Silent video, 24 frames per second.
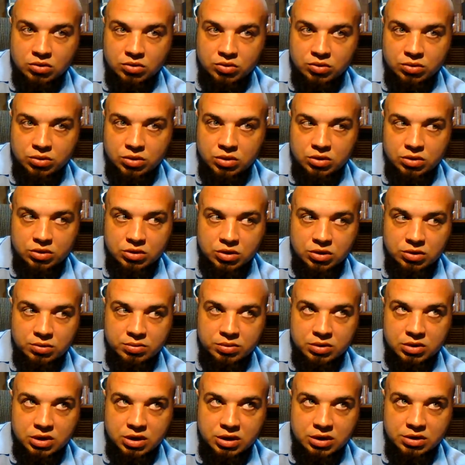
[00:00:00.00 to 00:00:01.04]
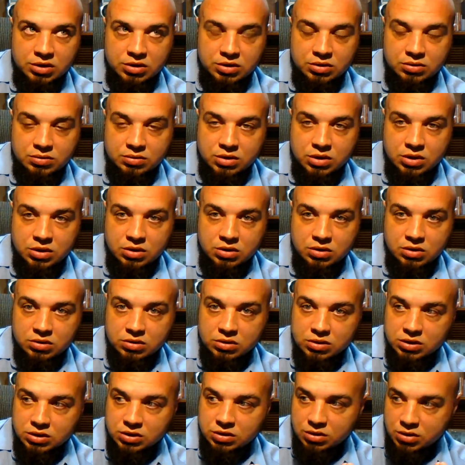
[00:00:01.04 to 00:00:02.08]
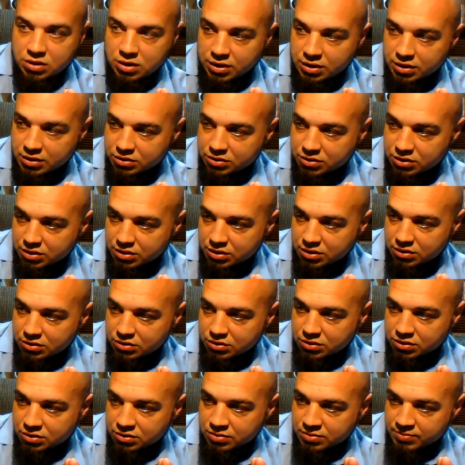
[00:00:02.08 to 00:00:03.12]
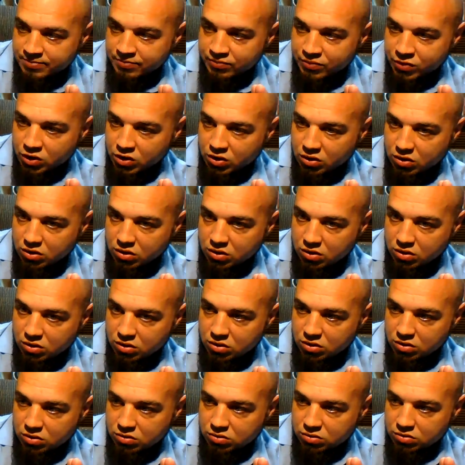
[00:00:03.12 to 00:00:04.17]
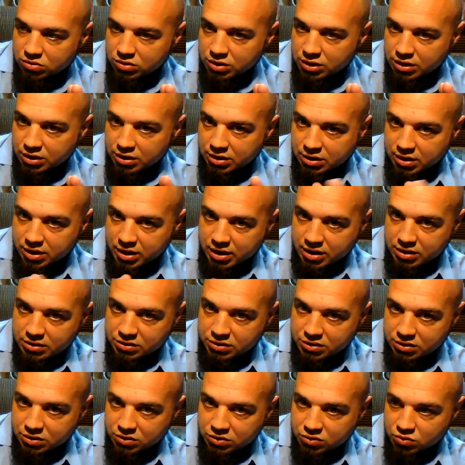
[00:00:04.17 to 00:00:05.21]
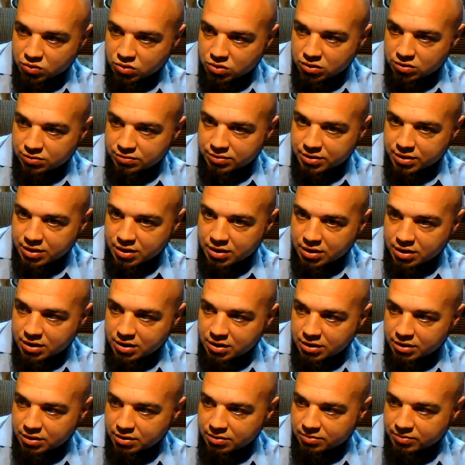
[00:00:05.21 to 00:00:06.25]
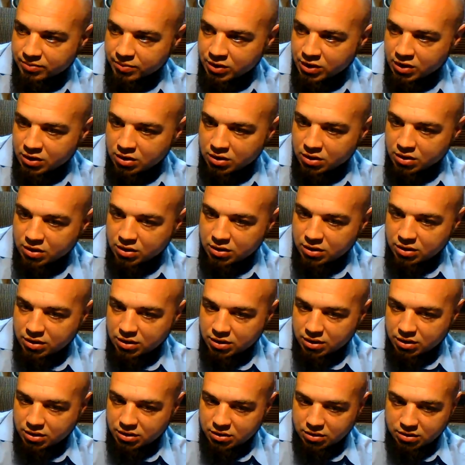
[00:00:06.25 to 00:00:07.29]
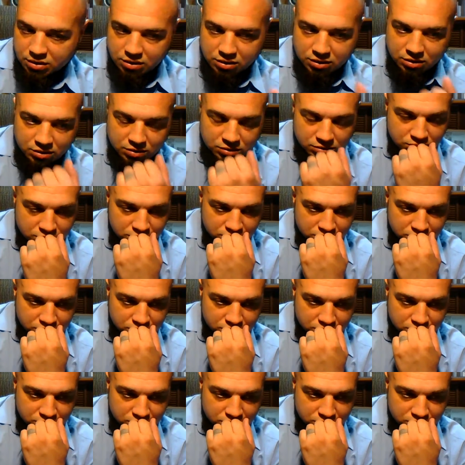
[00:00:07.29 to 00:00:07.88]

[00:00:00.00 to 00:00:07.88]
through the interpretation of tongues and things that He's uh, that He has in His Word of God and and uh,